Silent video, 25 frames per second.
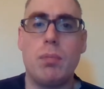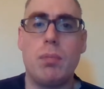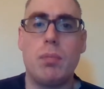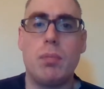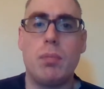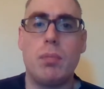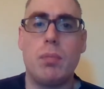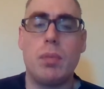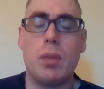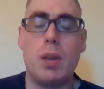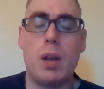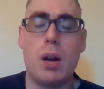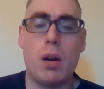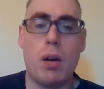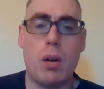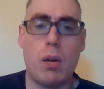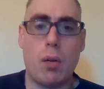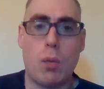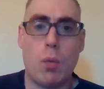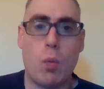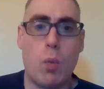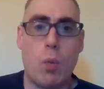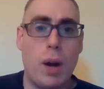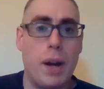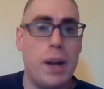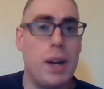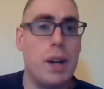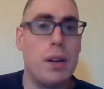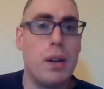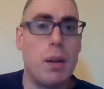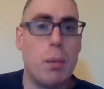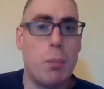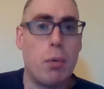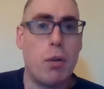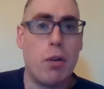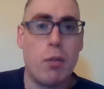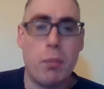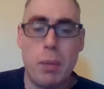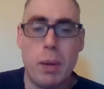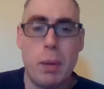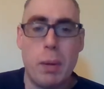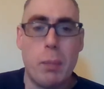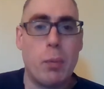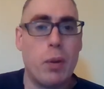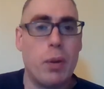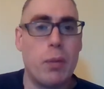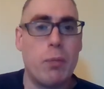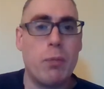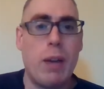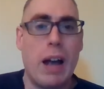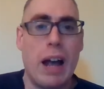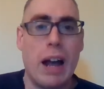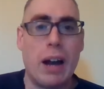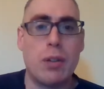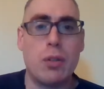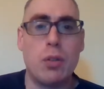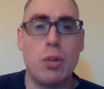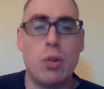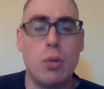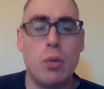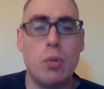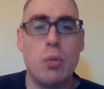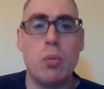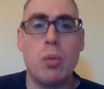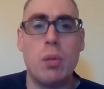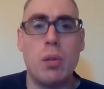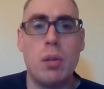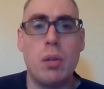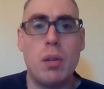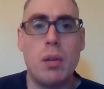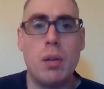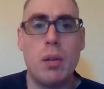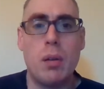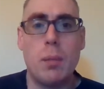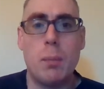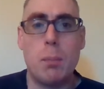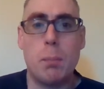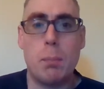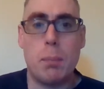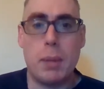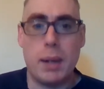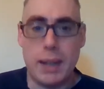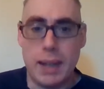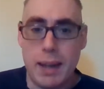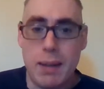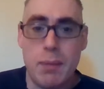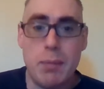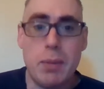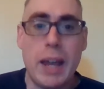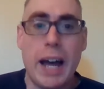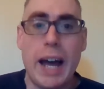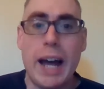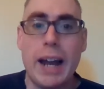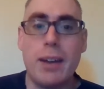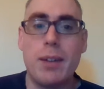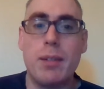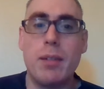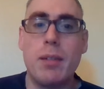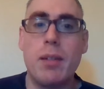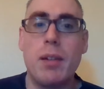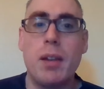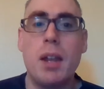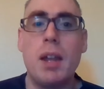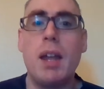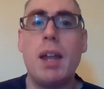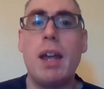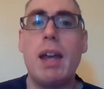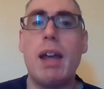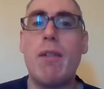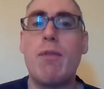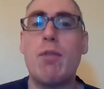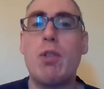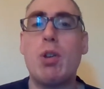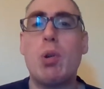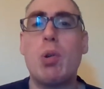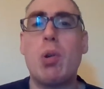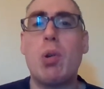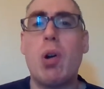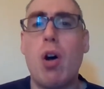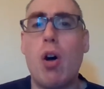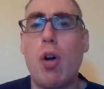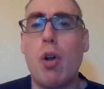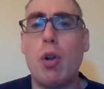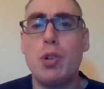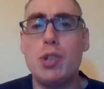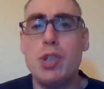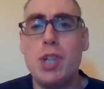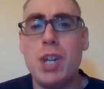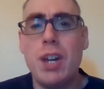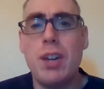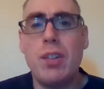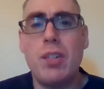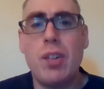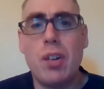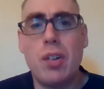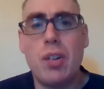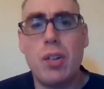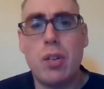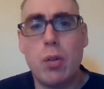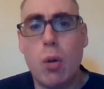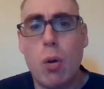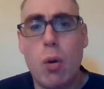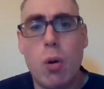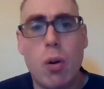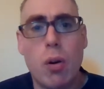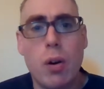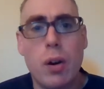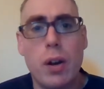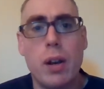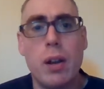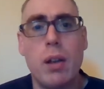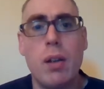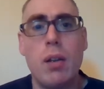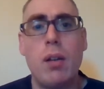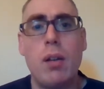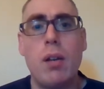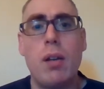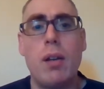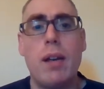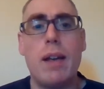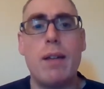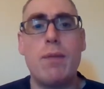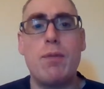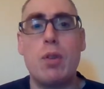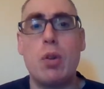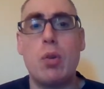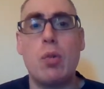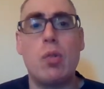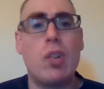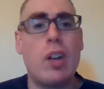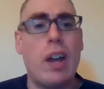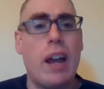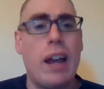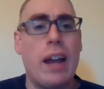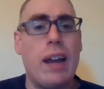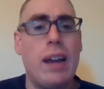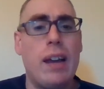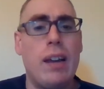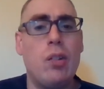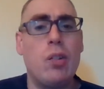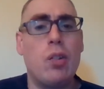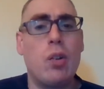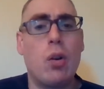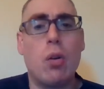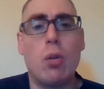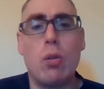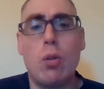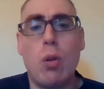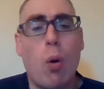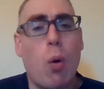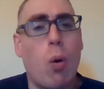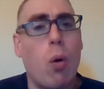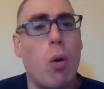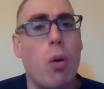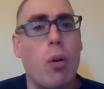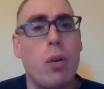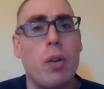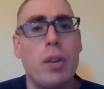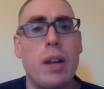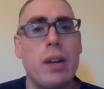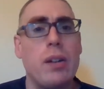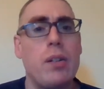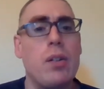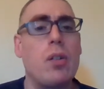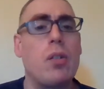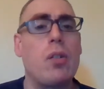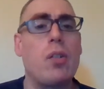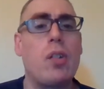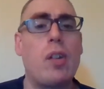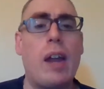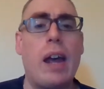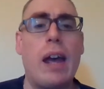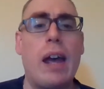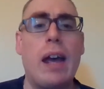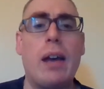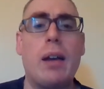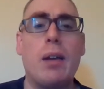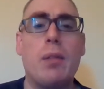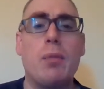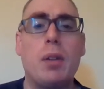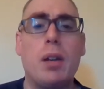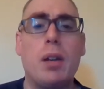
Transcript: There are quite a number of people, in fact, who believe that. If you call Jesus Lord, if you say he's your Lord, then you're saved.